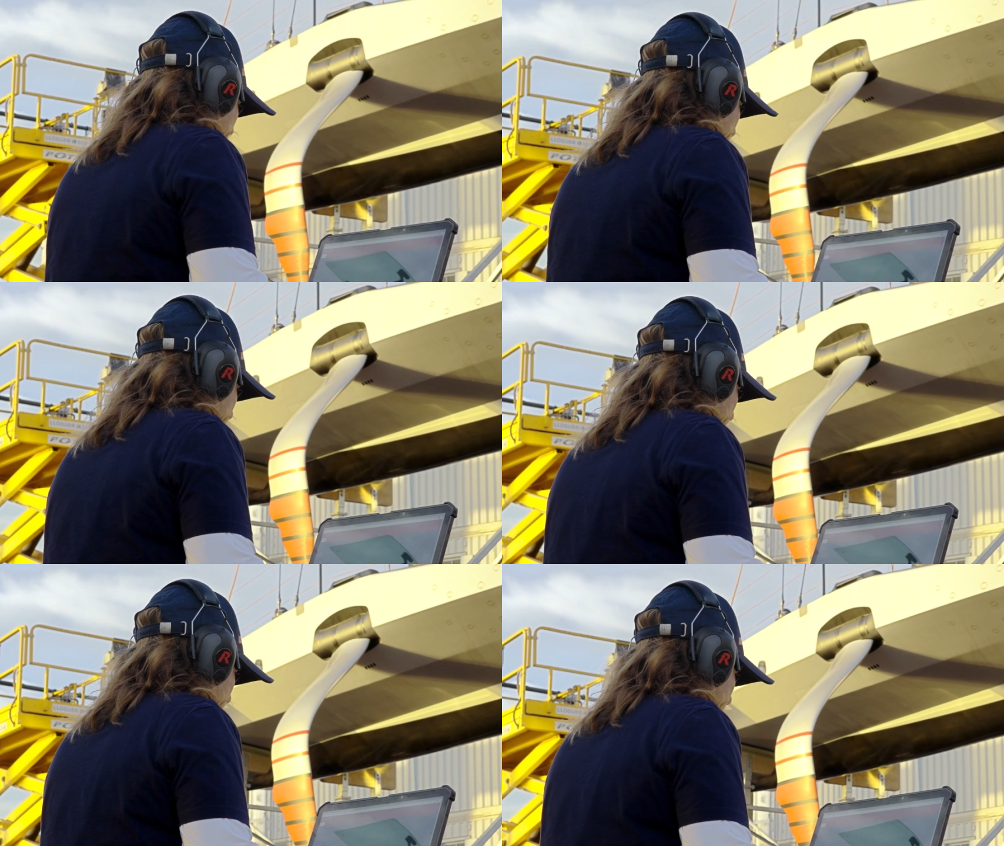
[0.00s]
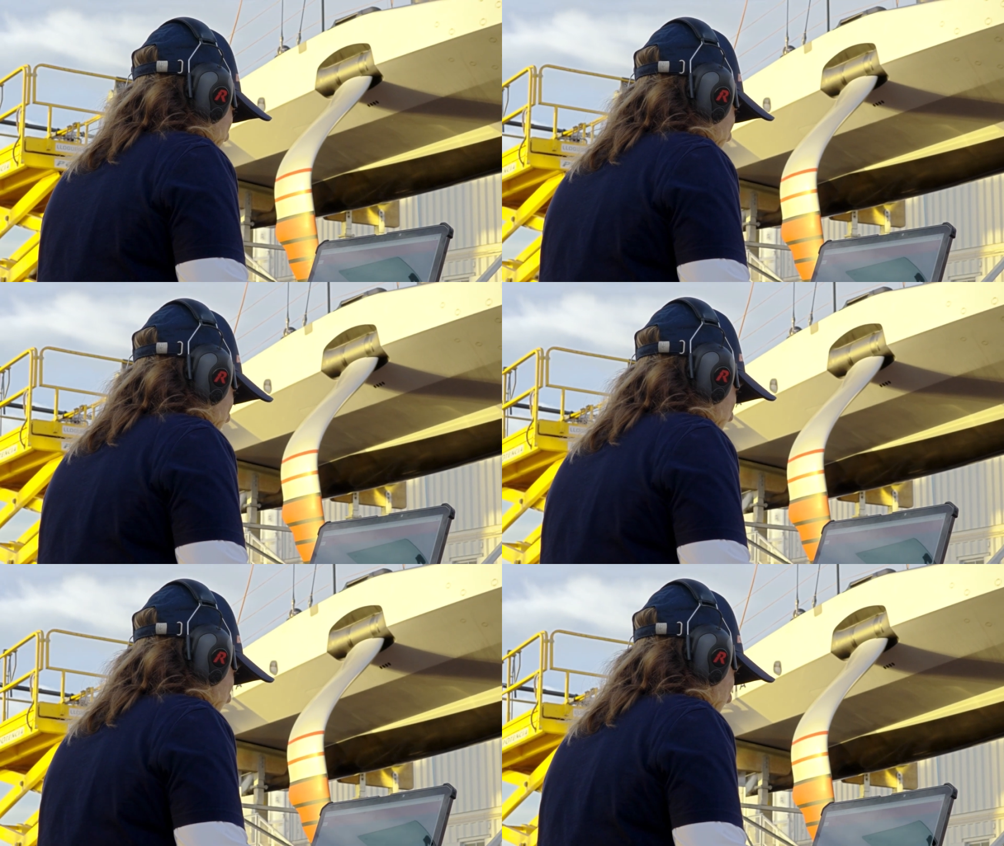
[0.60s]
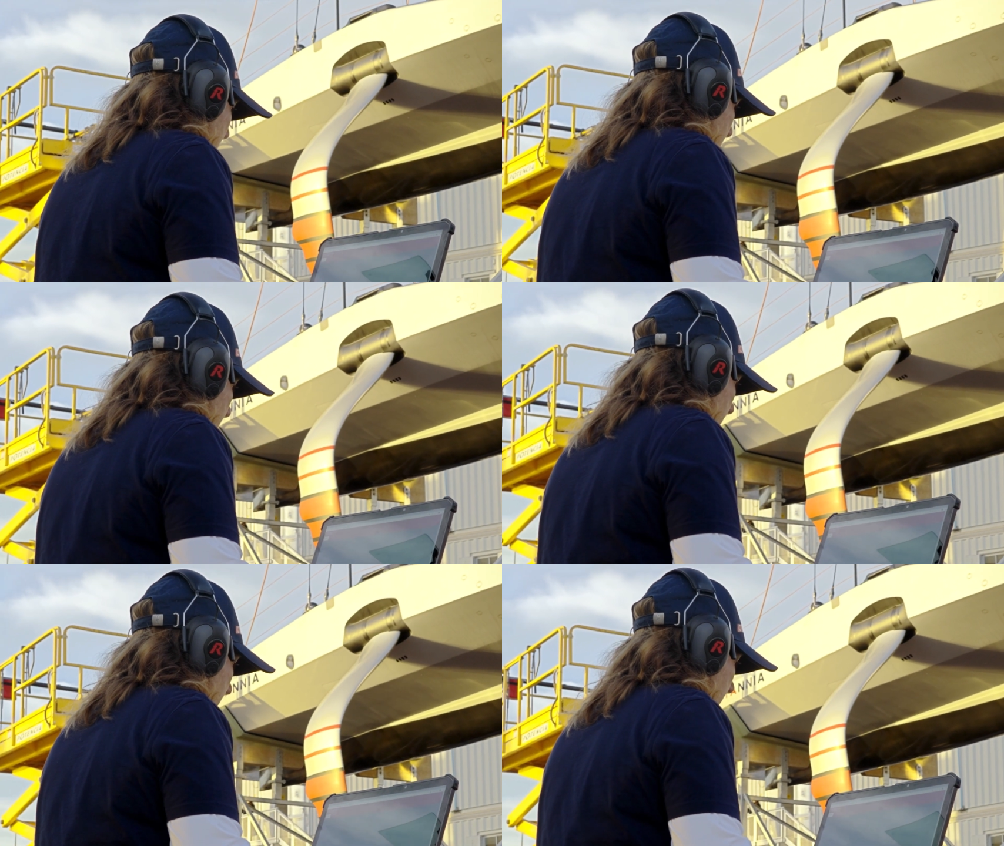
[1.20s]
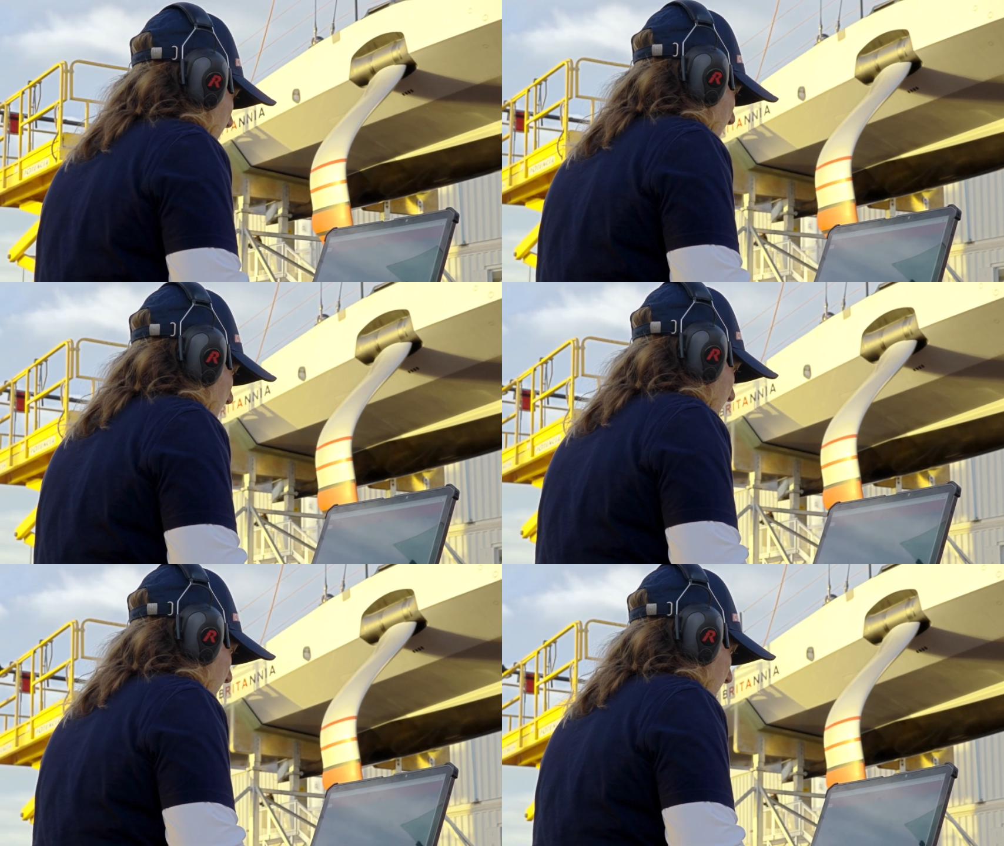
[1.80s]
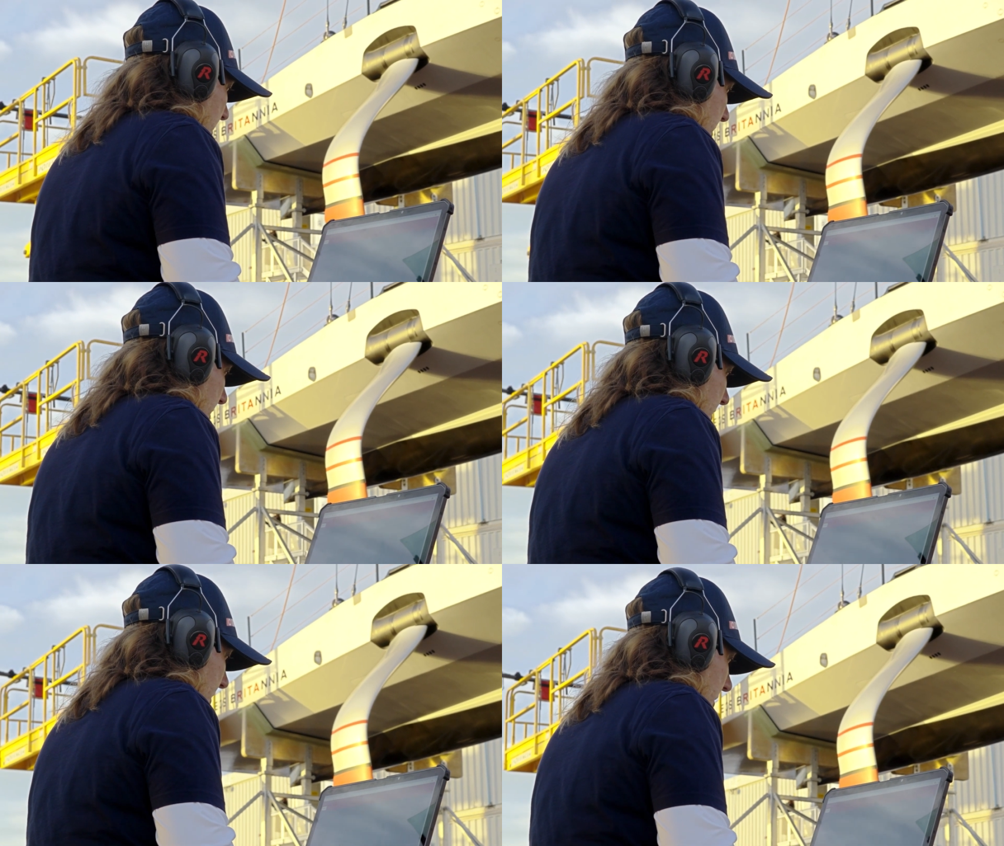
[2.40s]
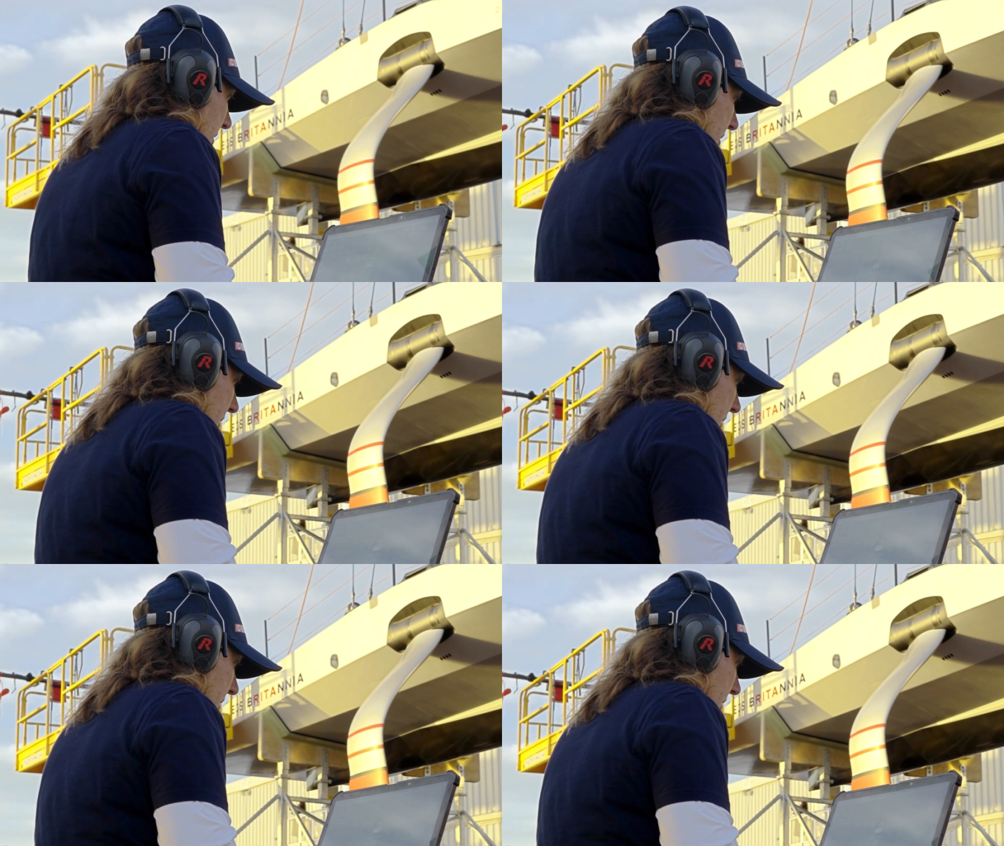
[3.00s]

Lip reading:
Nobody's mouth can be seen.